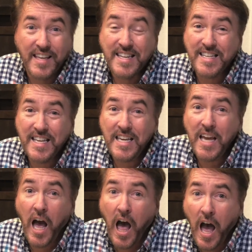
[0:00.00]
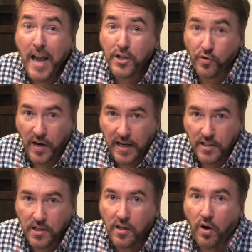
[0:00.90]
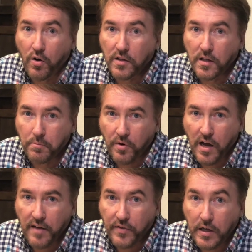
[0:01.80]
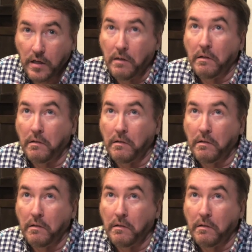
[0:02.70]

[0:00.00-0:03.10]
dehydrate on the Brava.